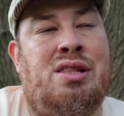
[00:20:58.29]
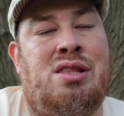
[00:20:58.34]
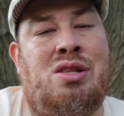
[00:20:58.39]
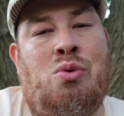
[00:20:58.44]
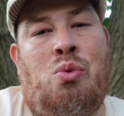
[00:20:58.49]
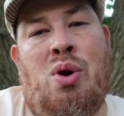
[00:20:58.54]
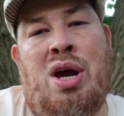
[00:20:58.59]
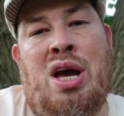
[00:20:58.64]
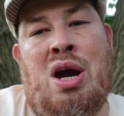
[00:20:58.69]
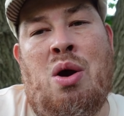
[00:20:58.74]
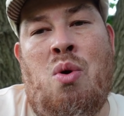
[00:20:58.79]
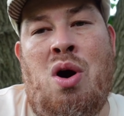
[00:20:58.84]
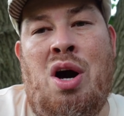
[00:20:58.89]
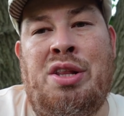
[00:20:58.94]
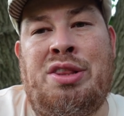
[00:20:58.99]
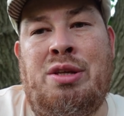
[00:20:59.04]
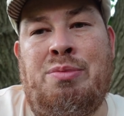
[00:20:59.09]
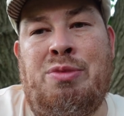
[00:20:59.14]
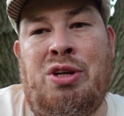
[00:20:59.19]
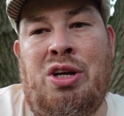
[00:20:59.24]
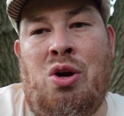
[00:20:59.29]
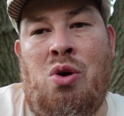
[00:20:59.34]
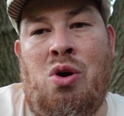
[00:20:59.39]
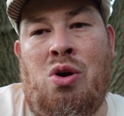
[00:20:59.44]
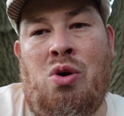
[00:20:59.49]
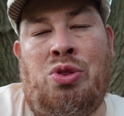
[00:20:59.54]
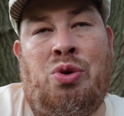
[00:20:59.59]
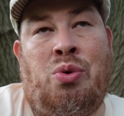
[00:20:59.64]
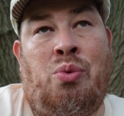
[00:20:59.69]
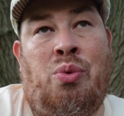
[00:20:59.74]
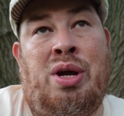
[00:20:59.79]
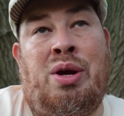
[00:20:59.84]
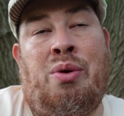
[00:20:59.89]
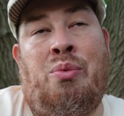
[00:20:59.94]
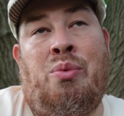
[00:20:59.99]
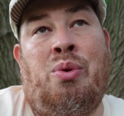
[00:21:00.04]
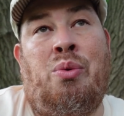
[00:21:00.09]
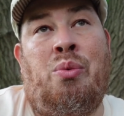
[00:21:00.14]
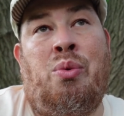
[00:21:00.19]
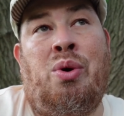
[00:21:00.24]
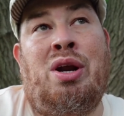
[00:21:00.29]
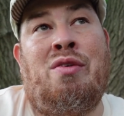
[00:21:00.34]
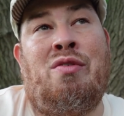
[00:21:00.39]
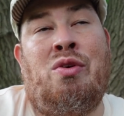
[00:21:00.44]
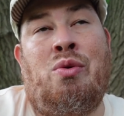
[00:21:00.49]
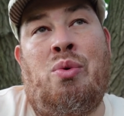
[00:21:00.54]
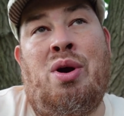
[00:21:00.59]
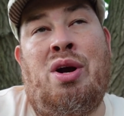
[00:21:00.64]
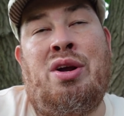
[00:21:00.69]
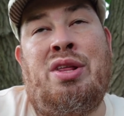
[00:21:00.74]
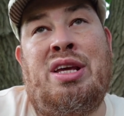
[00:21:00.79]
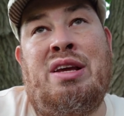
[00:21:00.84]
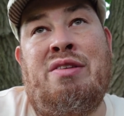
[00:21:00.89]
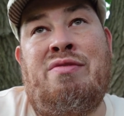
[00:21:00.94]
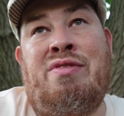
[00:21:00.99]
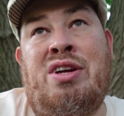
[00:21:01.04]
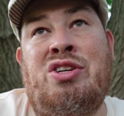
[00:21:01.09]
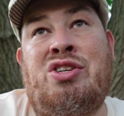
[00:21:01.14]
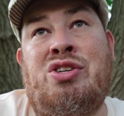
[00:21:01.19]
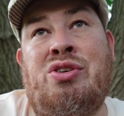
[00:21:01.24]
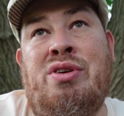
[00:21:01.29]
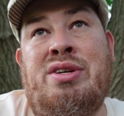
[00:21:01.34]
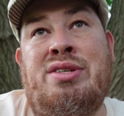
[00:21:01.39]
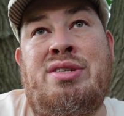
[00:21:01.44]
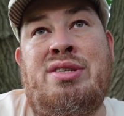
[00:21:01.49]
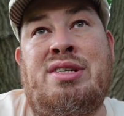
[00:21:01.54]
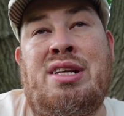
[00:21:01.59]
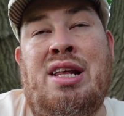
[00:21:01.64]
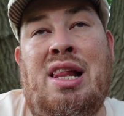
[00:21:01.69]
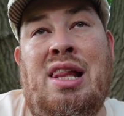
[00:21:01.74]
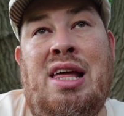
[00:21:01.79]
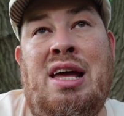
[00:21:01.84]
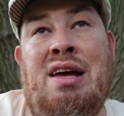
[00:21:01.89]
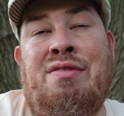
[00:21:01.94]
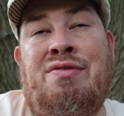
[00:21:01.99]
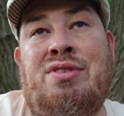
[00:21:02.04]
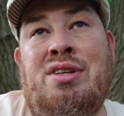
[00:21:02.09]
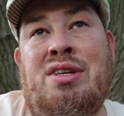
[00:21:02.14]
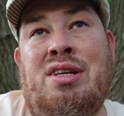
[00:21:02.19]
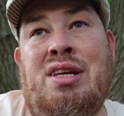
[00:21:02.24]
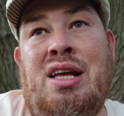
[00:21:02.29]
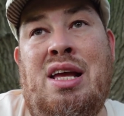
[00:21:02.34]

the way I want them to go or the way, whatever, where the adventure is is to the left